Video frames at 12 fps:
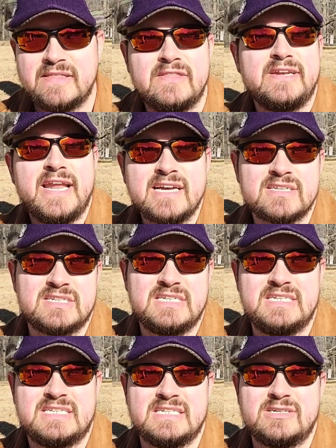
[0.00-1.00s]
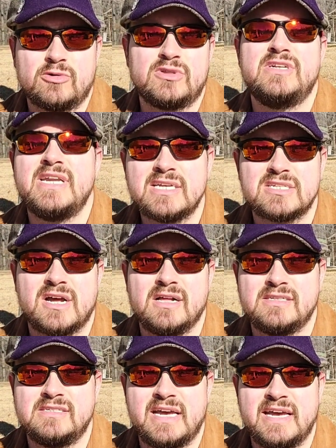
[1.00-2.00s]
And the next season, or the next
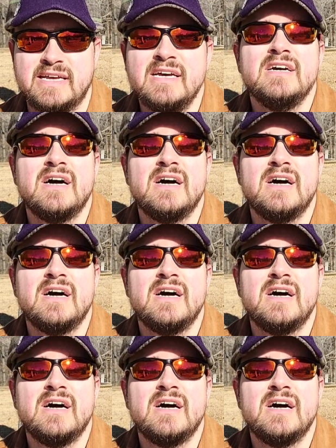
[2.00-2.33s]
holiday,